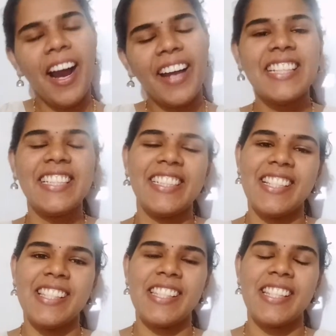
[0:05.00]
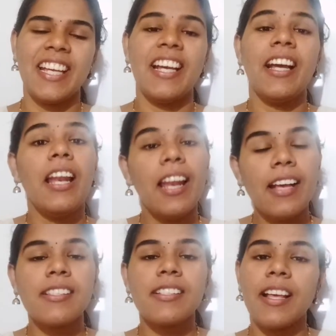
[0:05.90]
Hi dears,
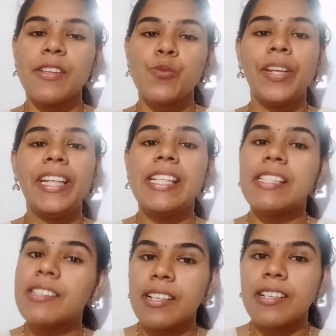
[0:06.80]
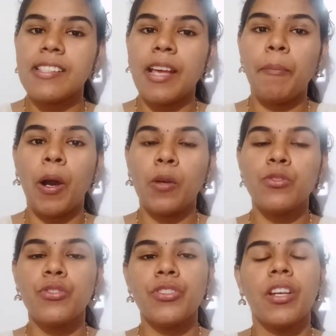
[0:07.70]
last class we discussed
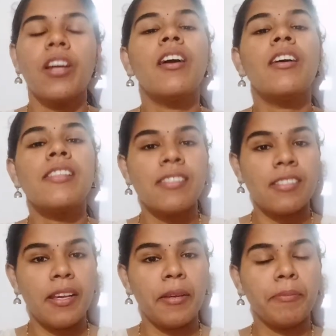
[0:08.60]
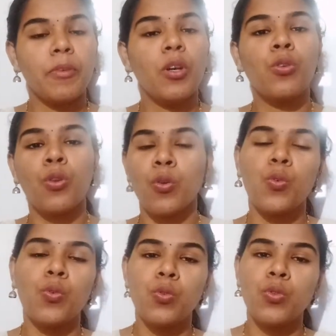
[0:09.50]
about stem,
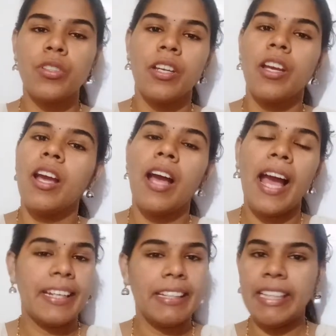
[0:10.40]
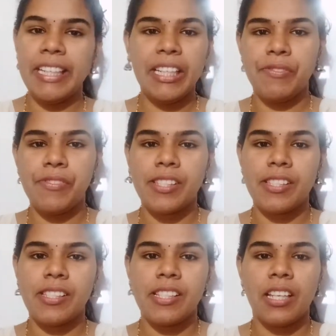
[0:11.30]
root and
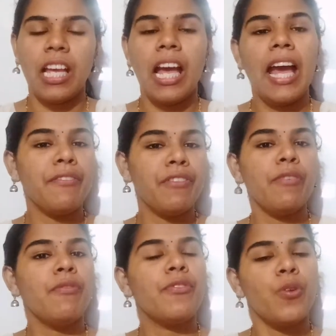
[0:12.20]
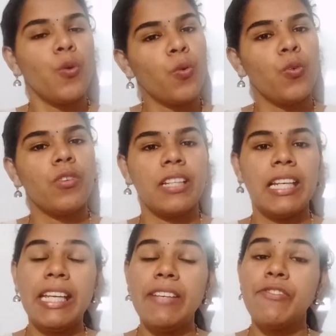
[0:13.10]
leaves, and we know the
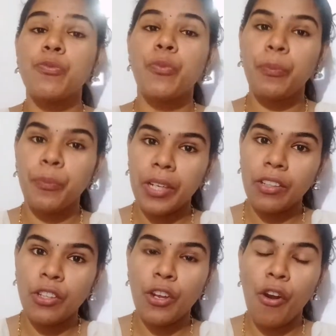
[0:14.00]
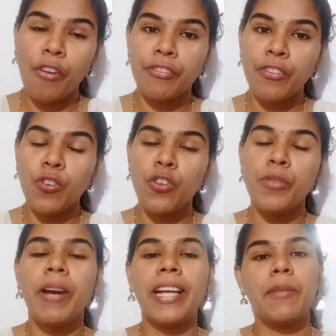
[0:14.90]
leaves prepare their own
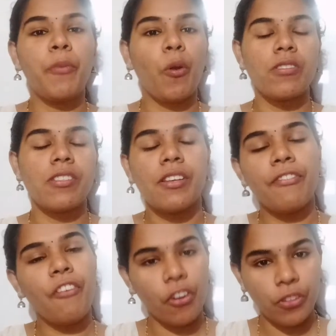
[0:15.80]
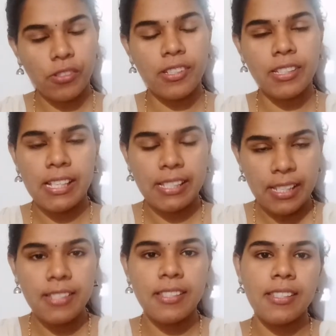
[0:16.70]
food by the process of
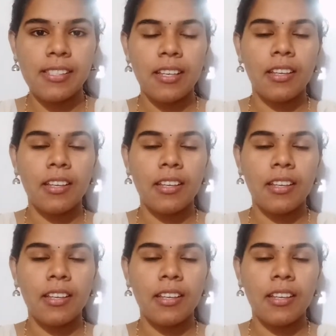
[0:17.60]
photosynthesis